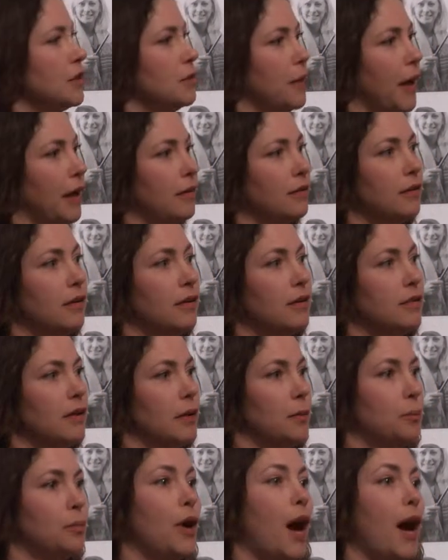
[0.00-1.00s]
that New Mexicans
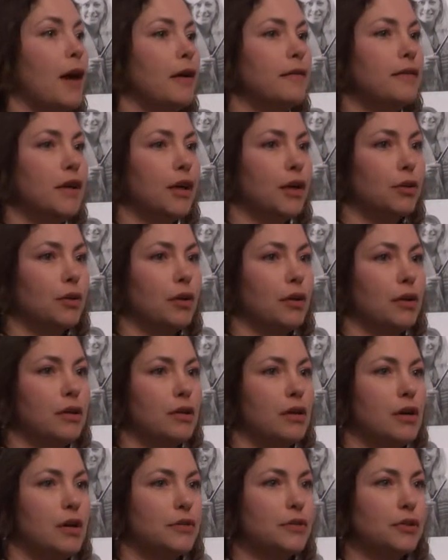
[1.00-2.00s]
are proud of their
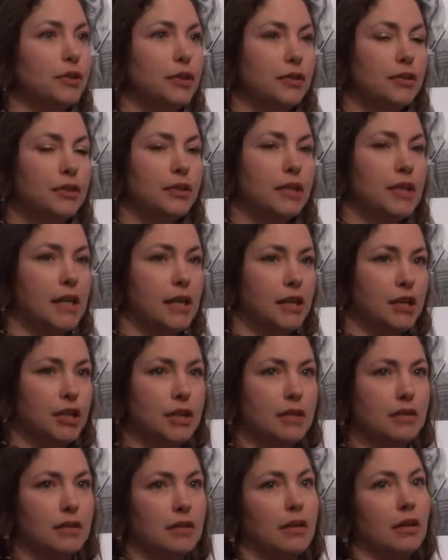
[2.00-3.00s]
cultural
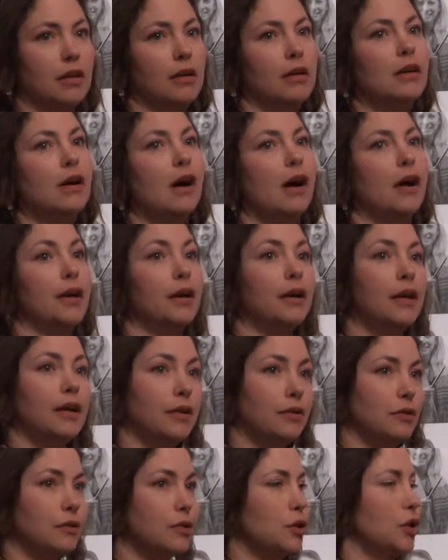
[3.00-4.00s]
traditions and their art
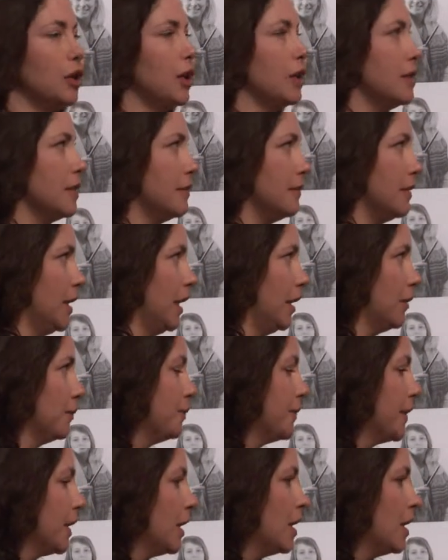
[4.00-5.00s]
and creativity.